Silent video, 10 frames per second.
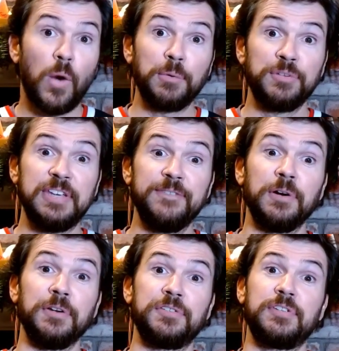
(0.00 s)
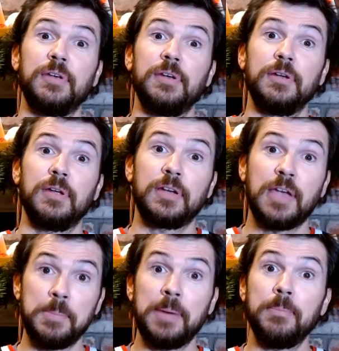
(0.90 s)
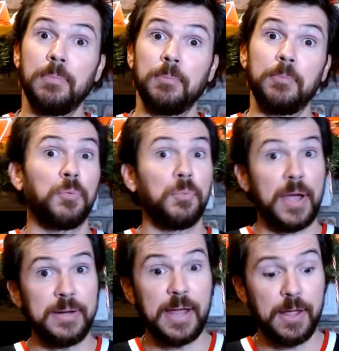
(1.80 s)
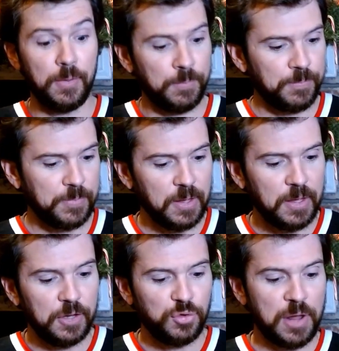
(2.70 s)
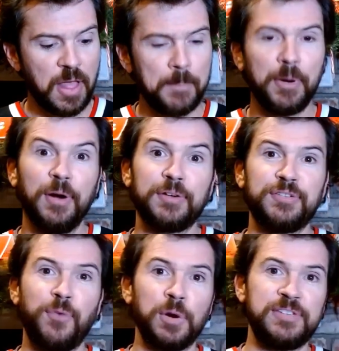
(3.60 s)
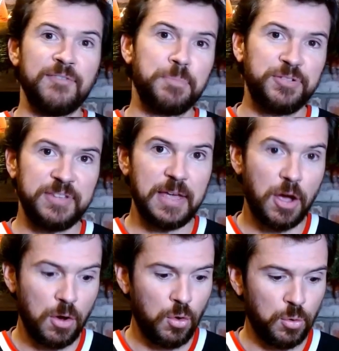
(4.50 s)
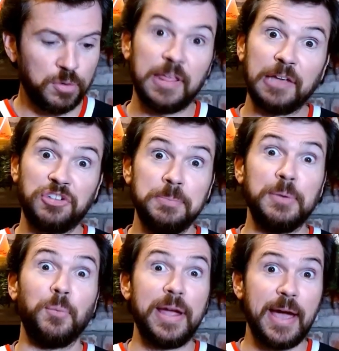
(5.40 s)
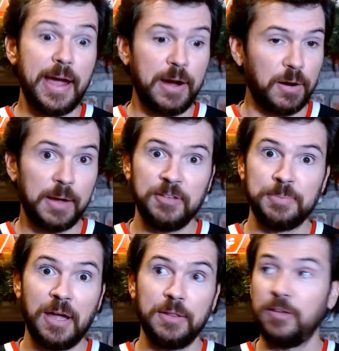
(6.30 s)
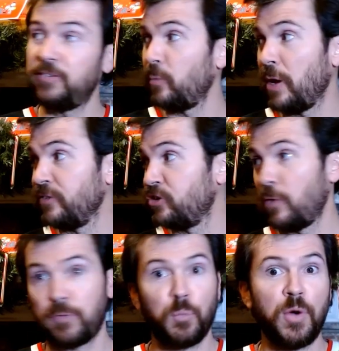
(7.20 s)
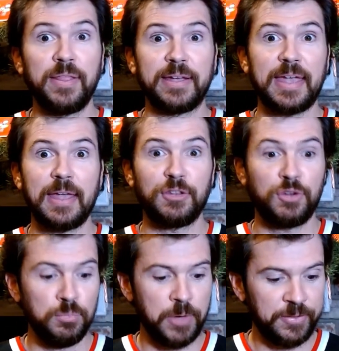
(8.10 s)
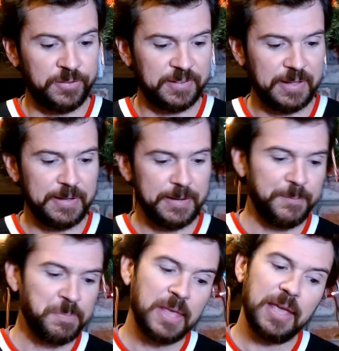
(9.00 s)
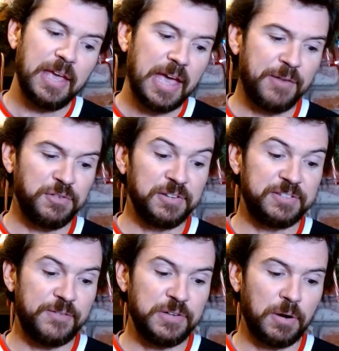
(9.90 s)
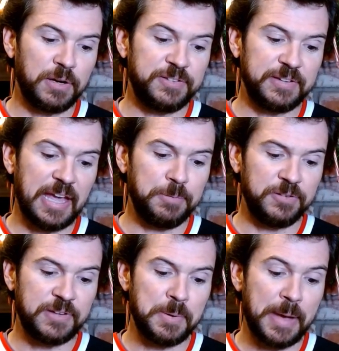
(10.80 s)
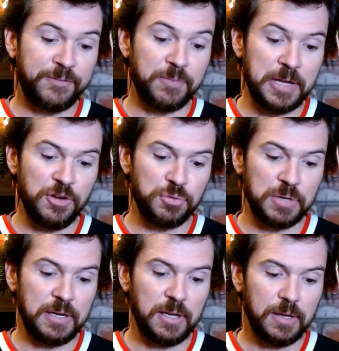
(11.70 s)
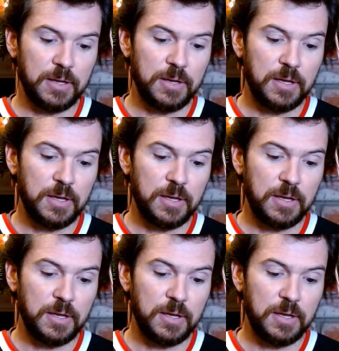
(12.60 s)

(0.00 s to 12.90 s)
Wide receivers coming up right now. Treylon Burks, 47% owned. That should be way higher. He's been on this waiver show for what, like 2 months? Averaging 7 targets a game since coming back from injury